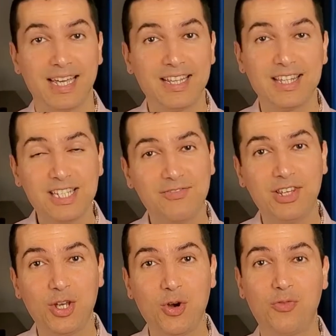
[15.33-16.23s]
In this
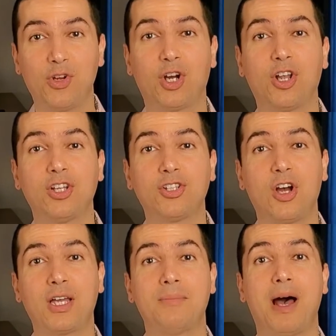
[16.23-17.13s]
video, we are gonna
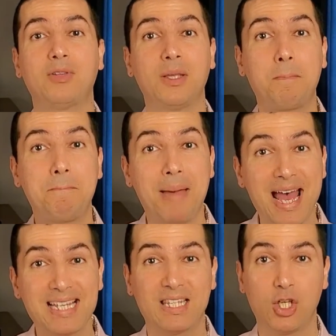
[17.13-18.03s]
talk about the
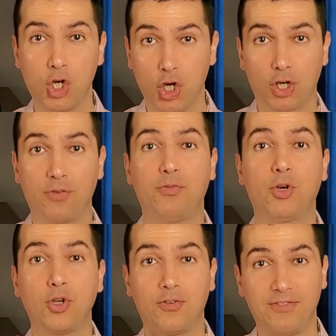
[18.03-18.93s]
best hook
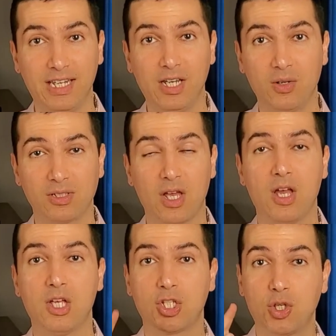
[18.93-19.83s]
for your videos
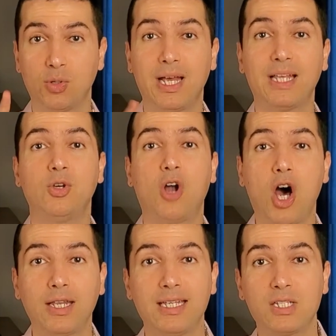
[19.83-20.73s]
so that your
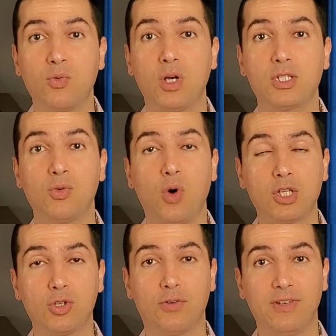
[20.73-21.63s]
audience wants to
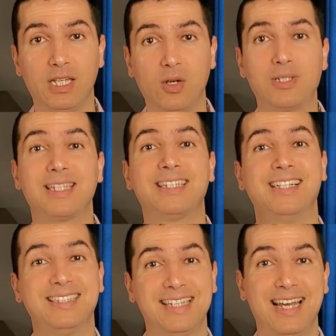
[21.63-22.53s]
watch your videos
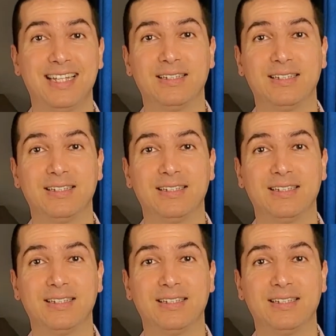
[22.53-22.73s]
till the end.